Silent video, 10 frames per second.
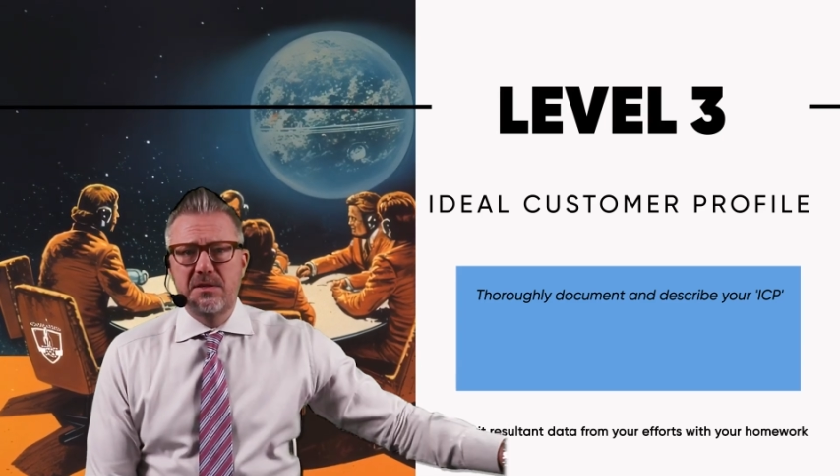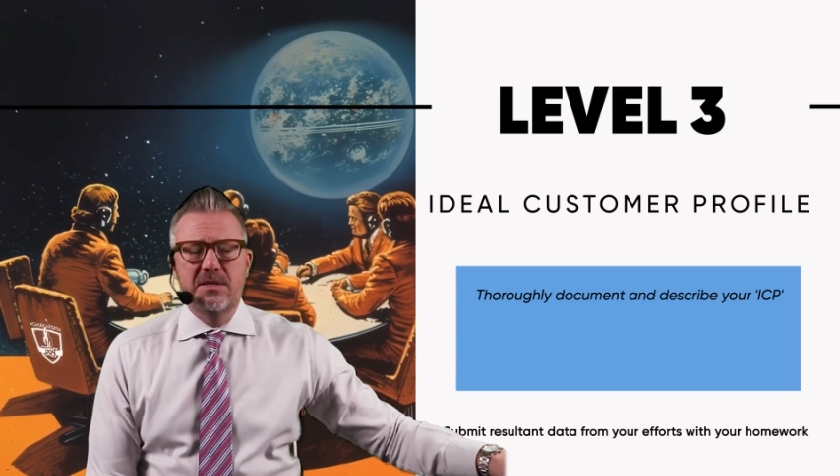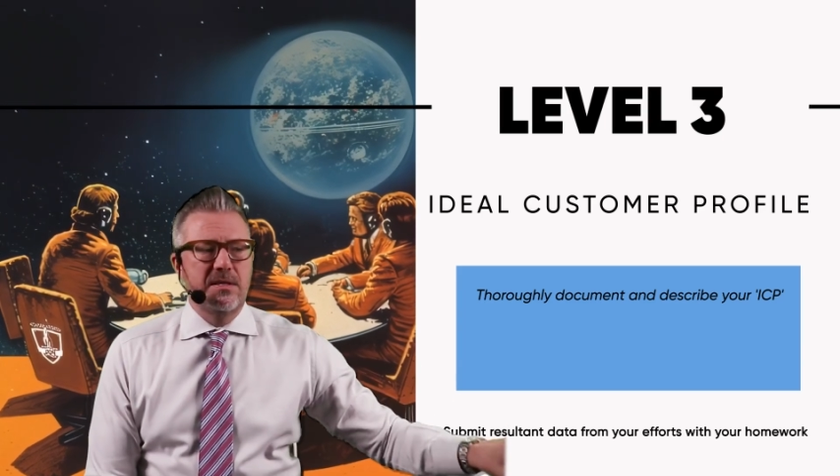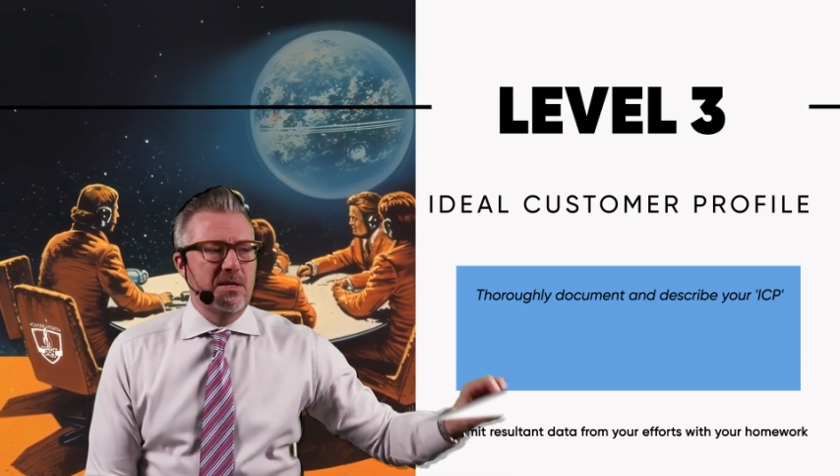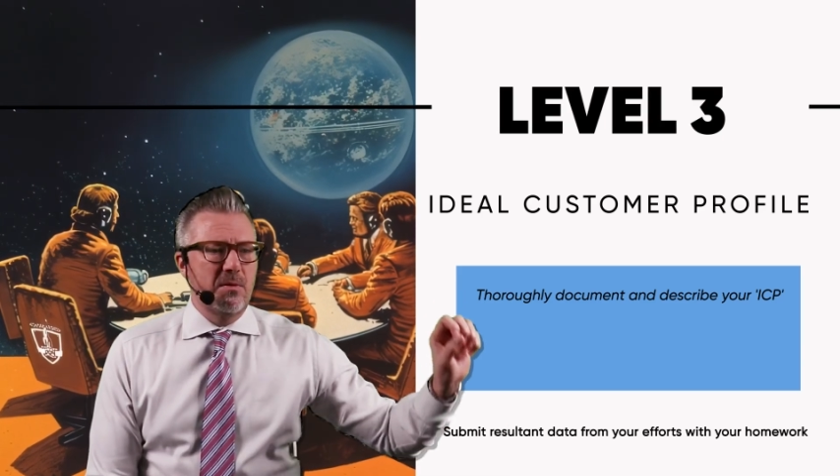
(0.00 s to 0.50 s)
You
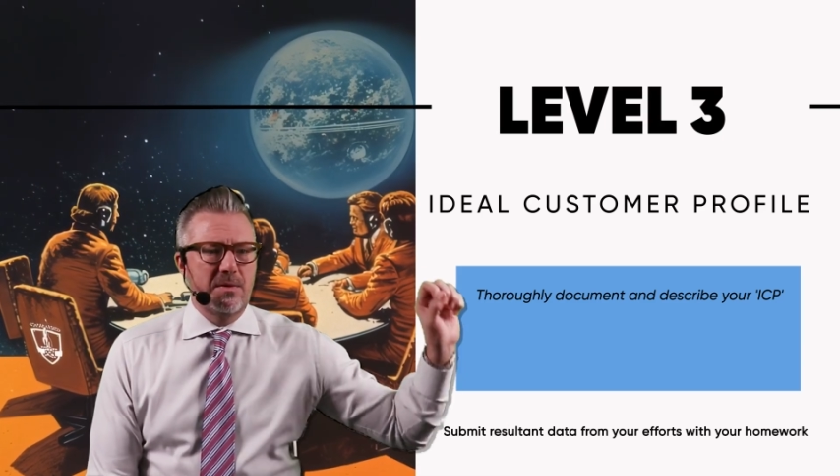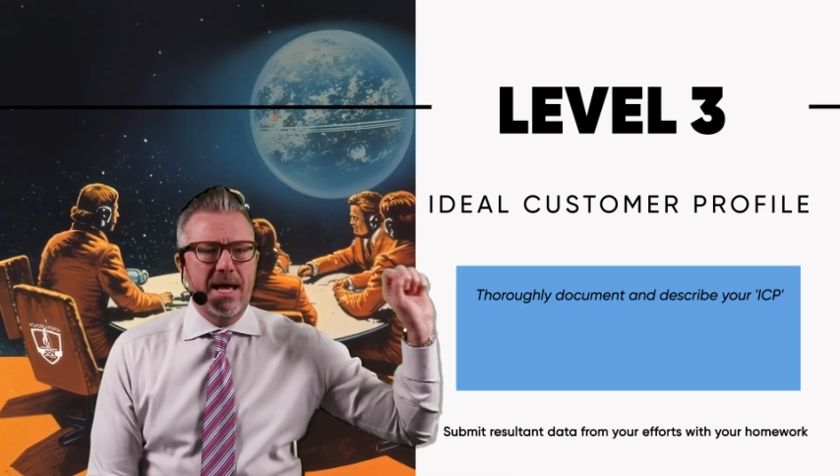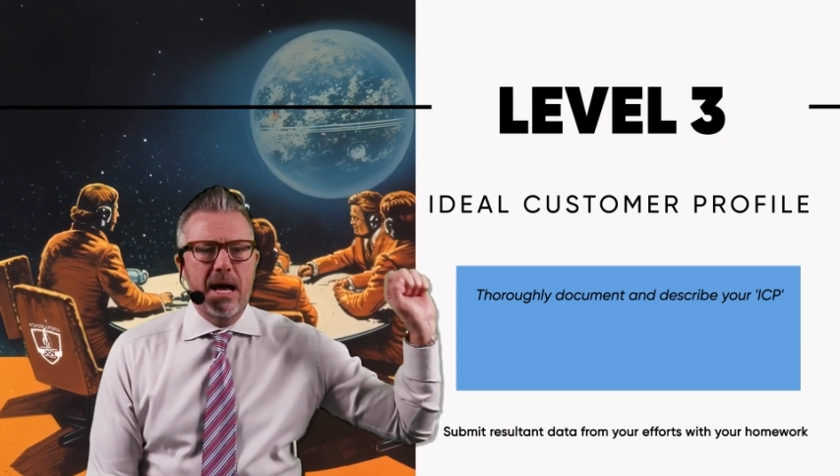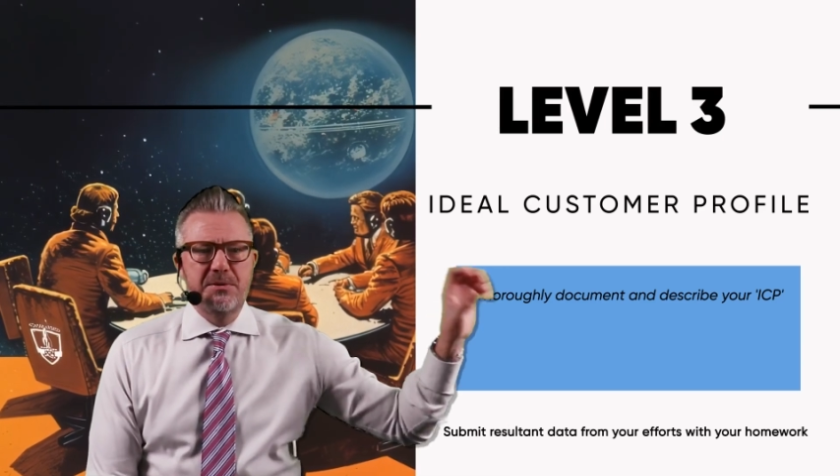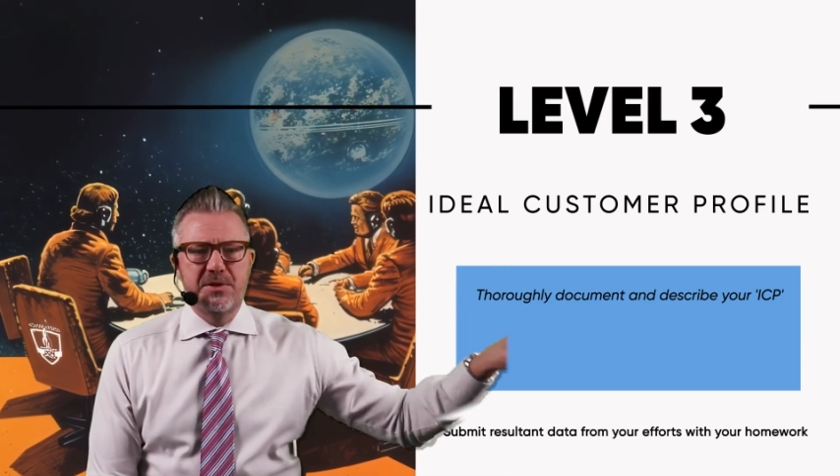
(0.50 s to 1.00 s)
just need to go
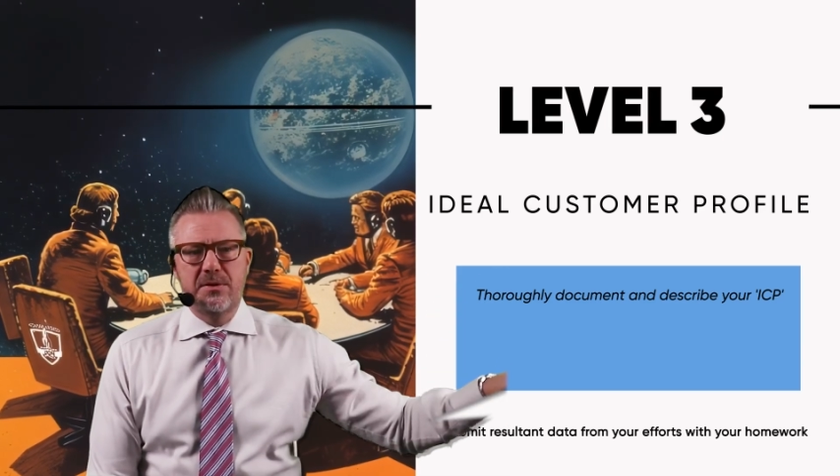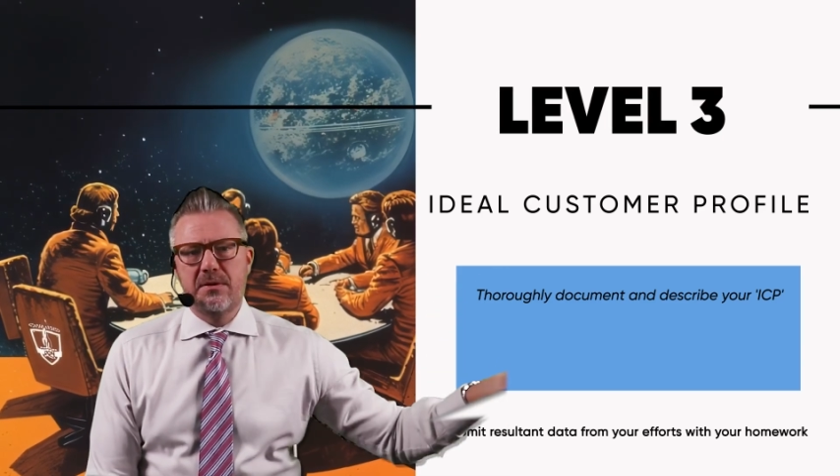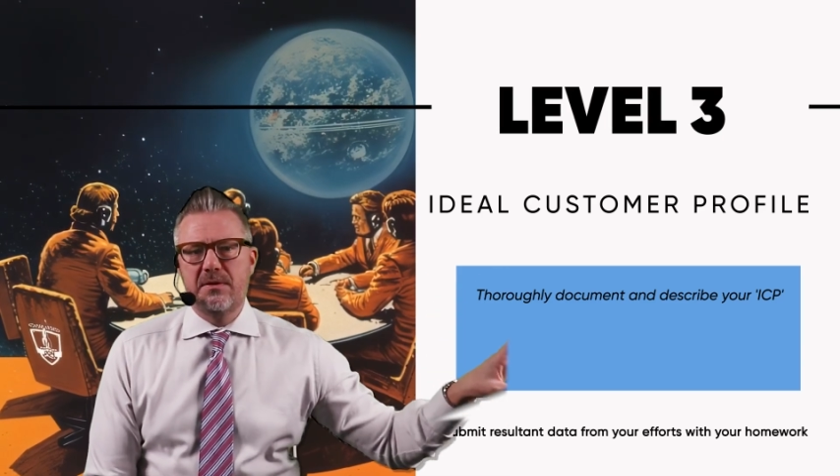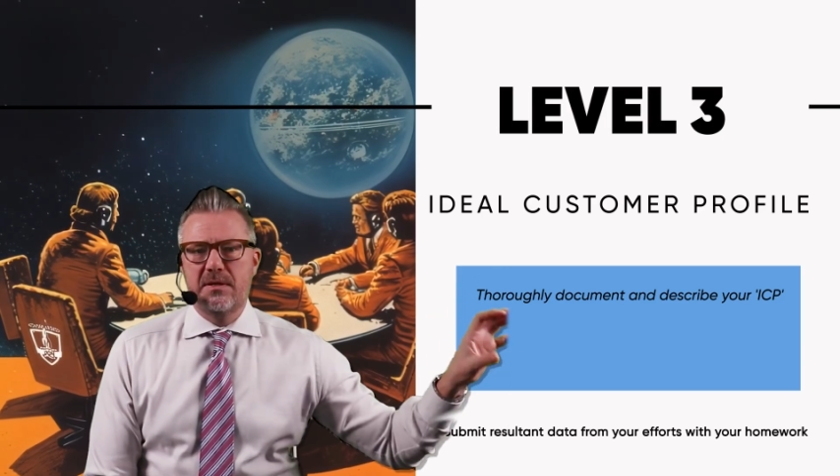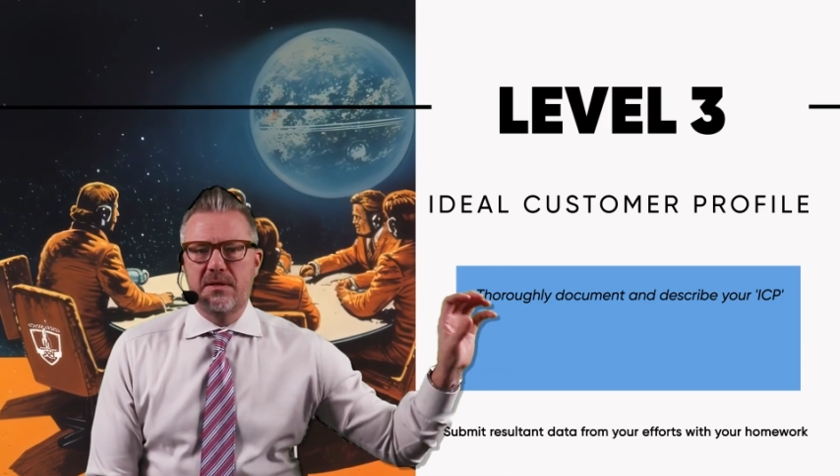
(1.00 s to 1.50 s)

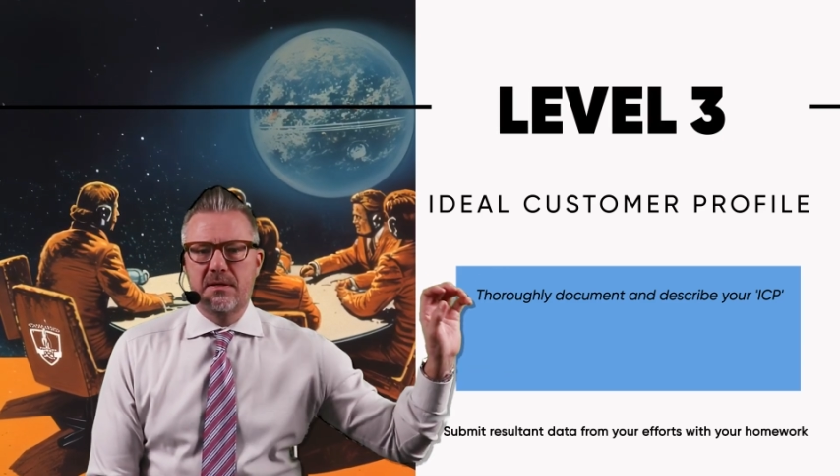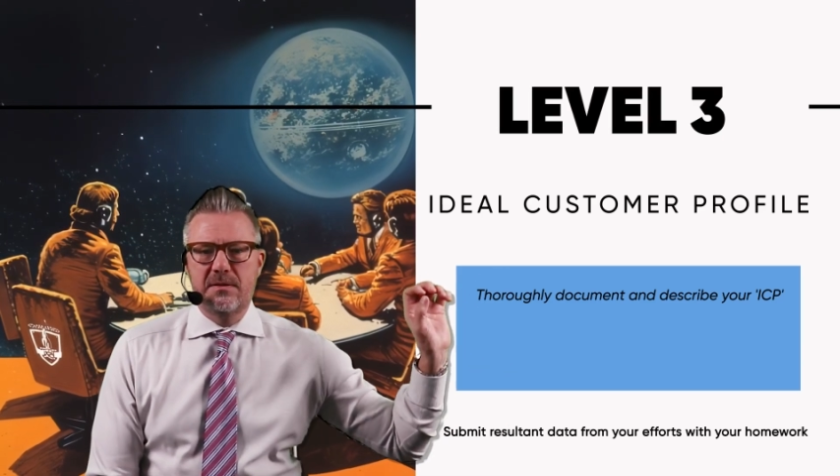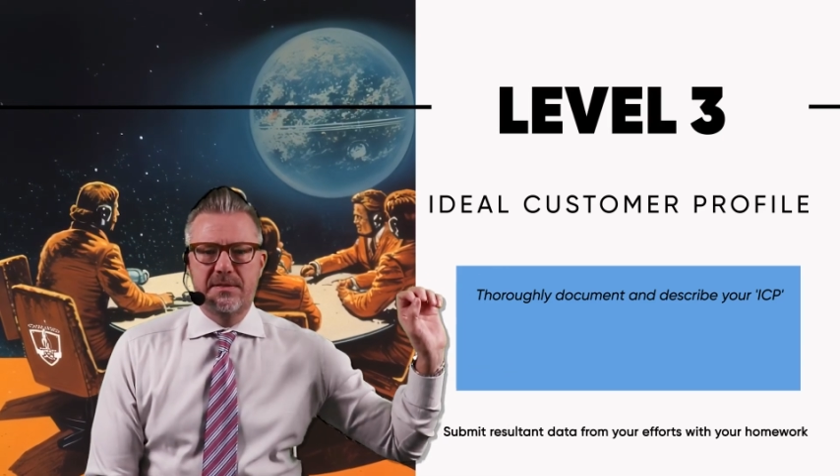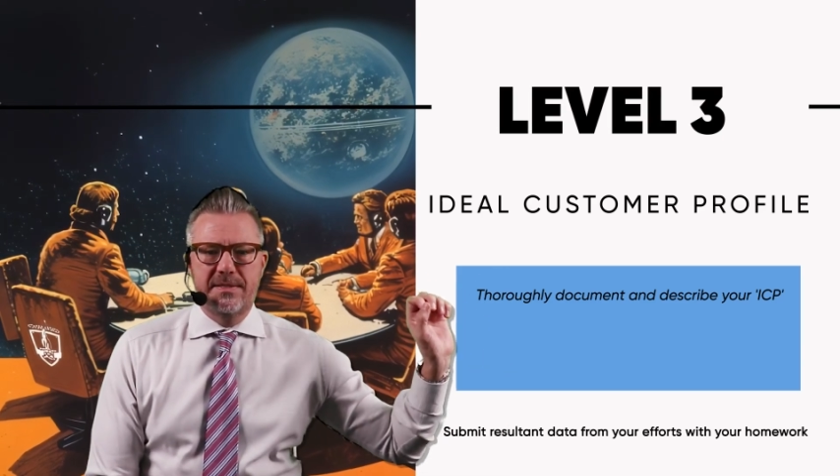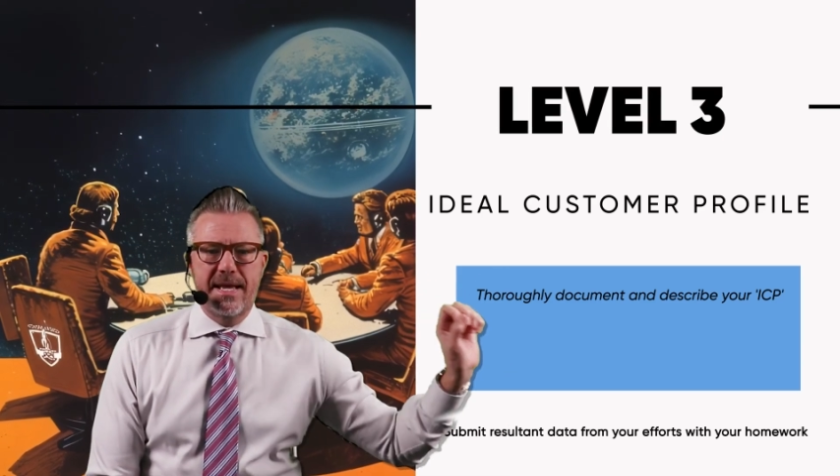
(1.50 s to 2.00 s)
capture the